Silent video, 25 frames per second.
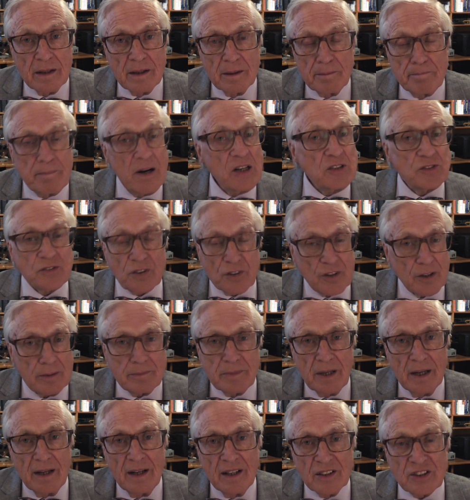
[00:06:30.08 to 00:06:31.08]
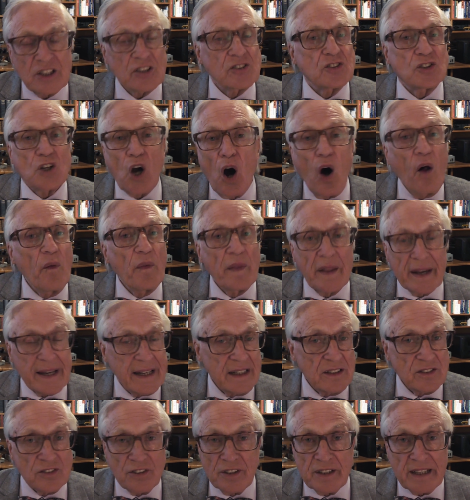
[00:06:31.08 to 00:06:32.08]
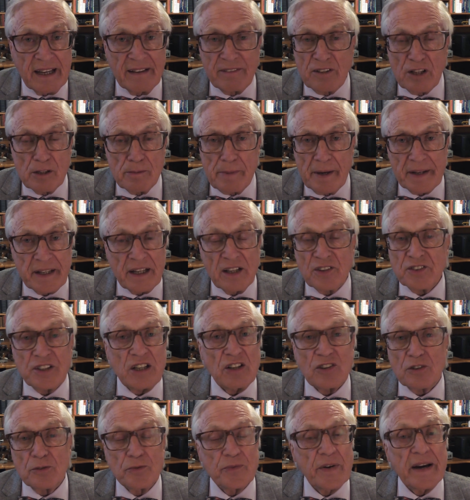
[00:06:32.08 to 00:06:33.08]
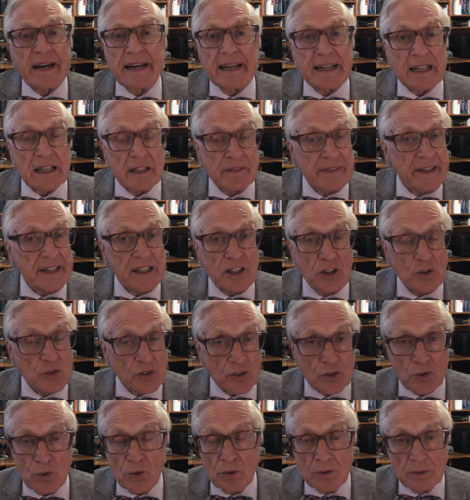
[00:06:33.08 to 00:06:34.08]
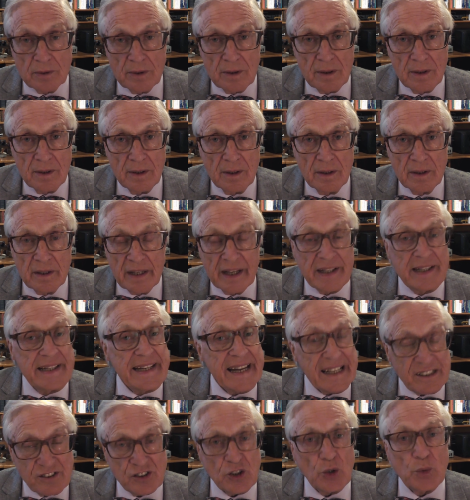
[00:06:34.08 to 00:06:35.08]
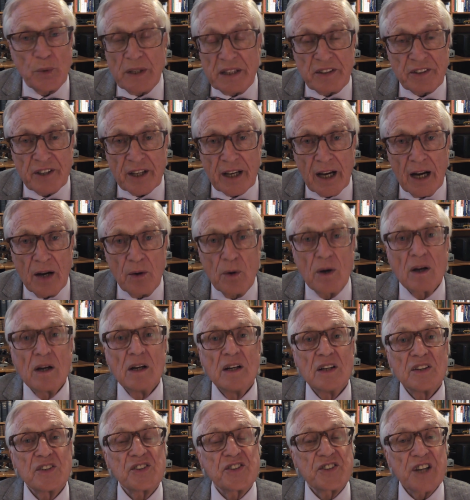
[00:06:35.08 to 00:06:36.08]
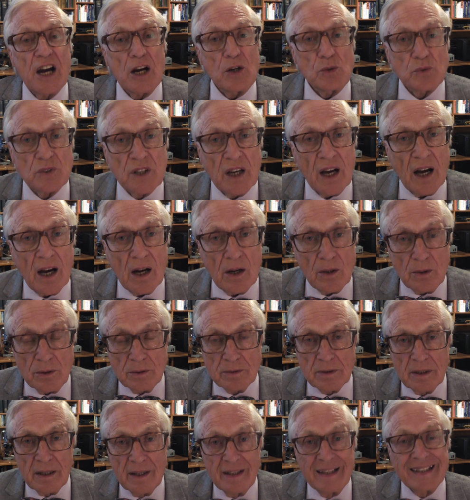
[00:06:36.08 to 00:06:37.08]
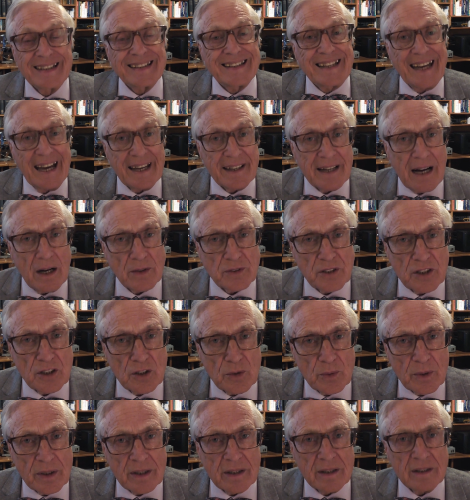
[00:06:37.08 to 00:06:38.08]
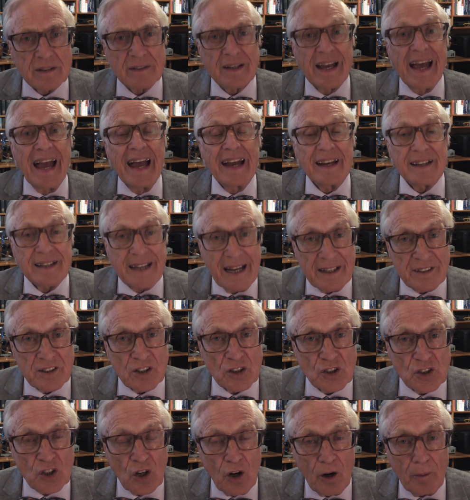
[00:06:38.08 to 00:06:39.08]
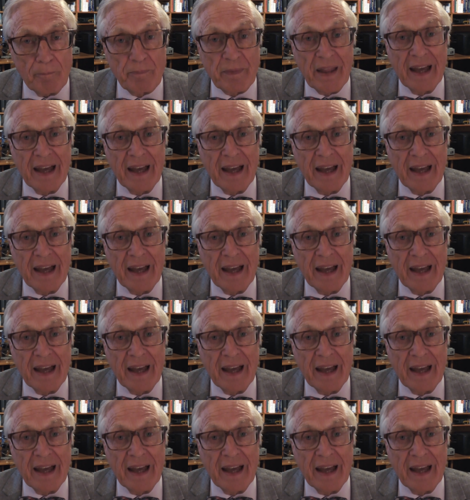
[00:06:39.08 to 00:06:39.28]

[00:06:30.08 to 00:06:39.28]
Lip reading: most of them just con the kids into giving them money and teach them very little of any use at all. Unless you need to go, don't go. Get out in the world, get a job,